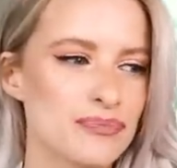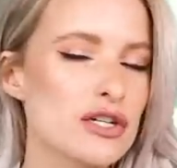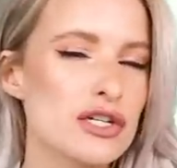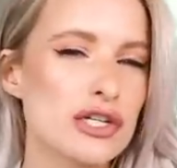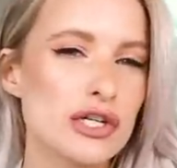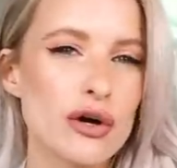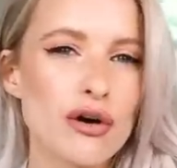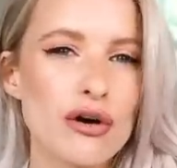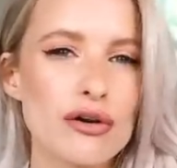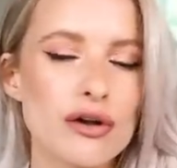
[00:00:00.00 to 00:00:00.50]

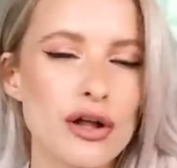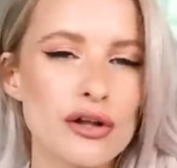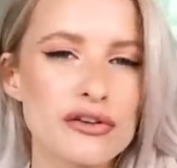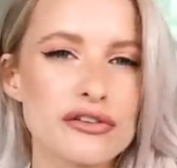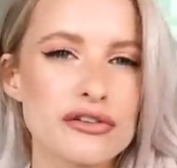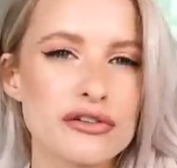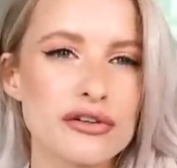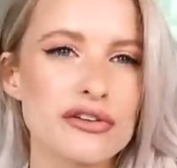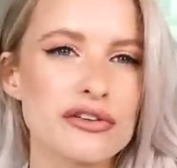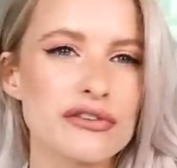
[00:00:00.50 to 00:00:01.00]
Dior
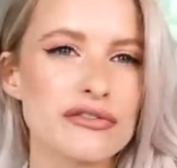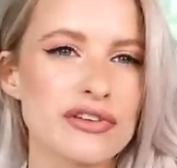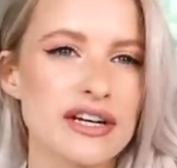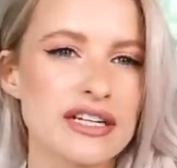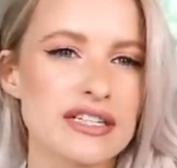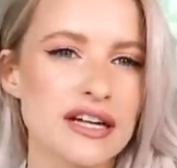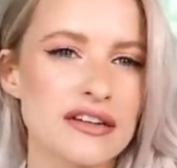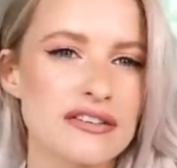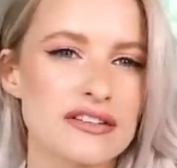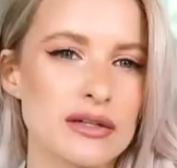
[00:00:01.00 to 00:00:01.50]
also do some
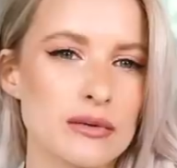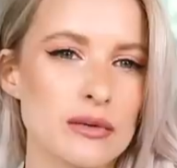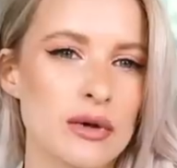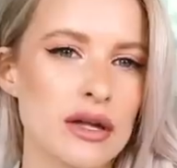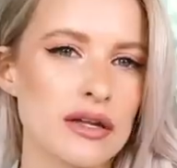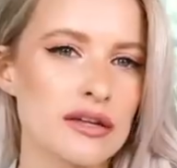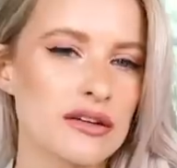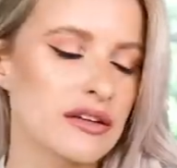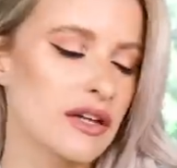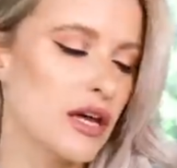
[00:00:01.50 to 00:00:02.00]
fantastic
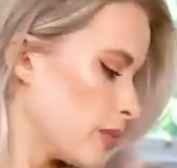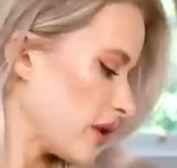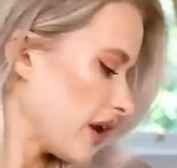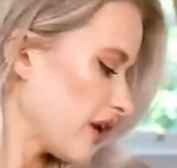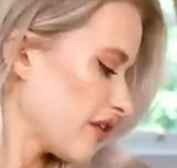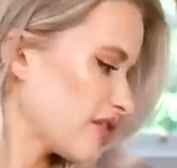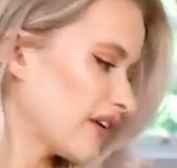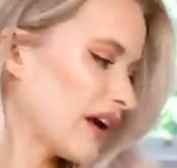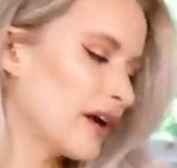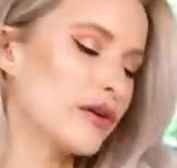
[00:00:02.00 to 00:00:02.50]
ones, but I
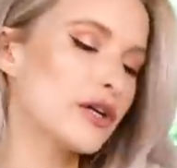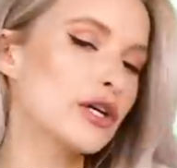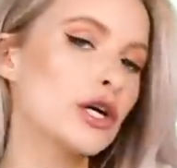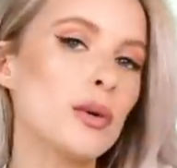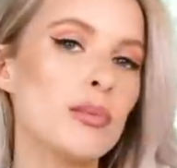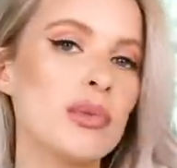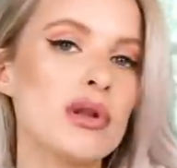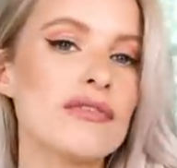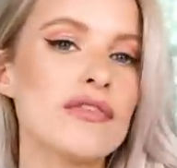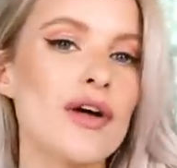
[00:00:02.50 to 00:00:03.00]
found a
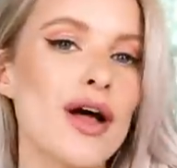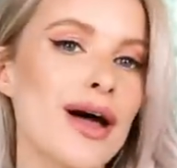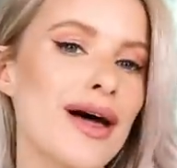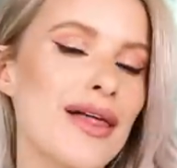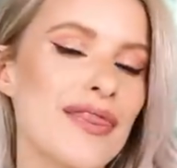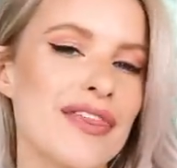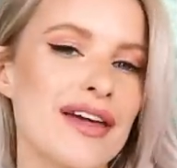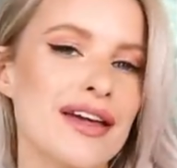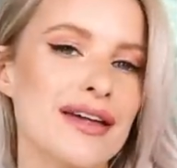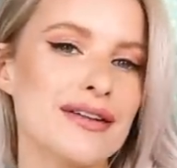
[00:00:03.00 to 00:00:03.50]
couple of
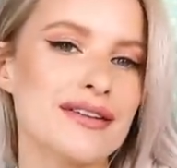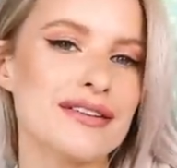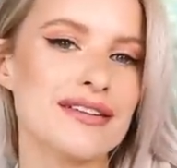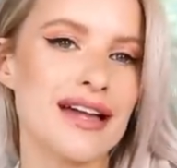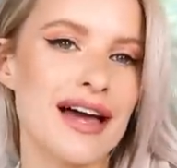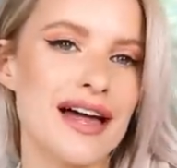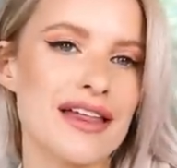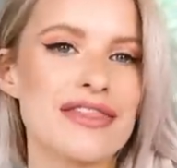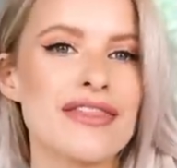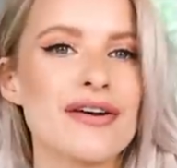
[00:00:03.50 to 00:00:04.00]
others
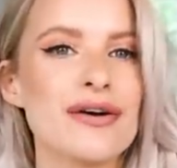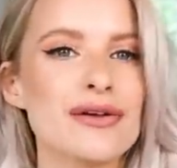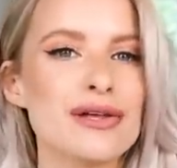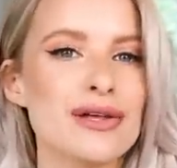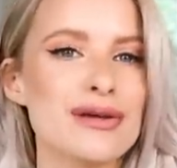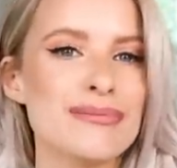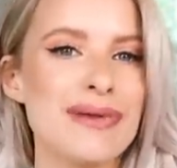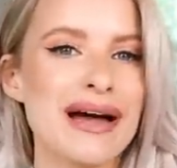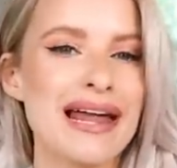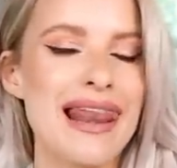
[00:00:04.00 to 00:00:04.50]
that I thought
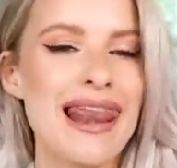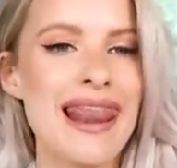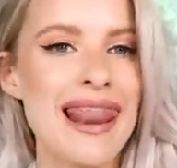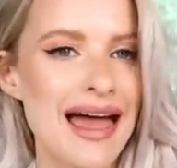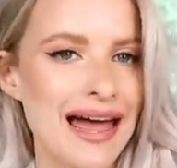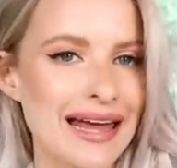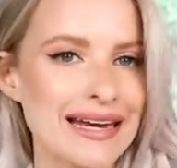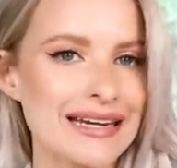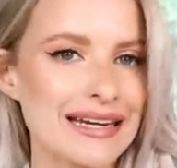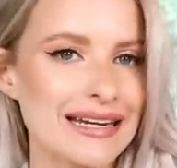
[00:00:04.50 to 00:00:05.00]
you might
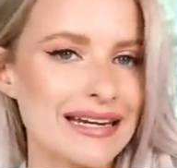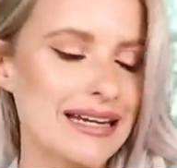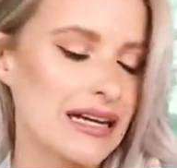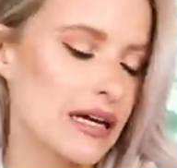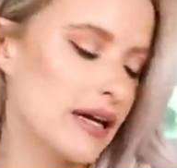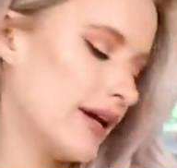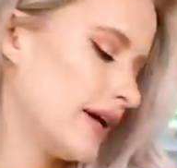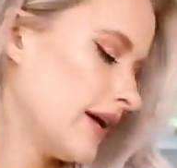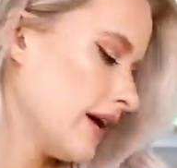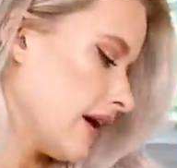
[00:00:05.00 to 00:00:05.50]
like
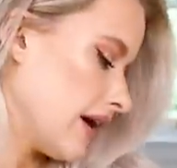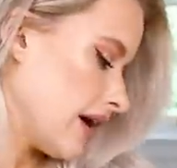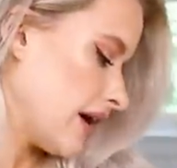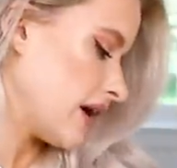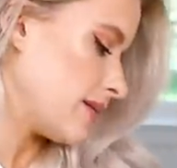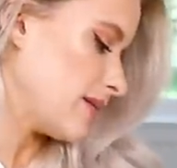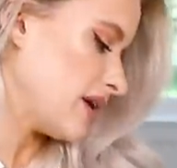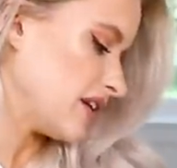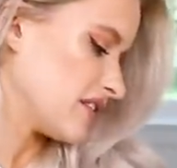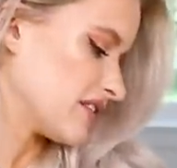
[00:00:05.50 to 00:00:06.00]

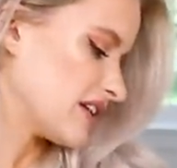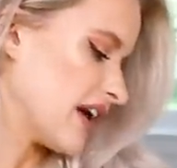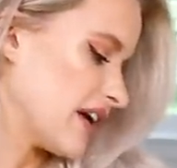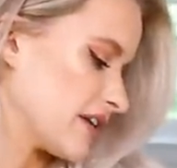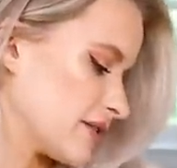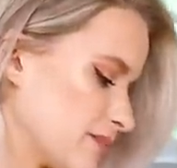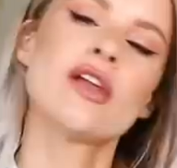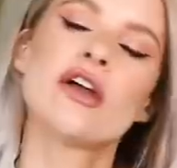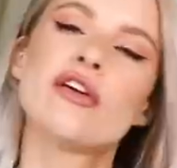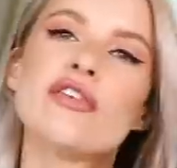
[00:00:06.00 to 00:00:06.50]
um, instead.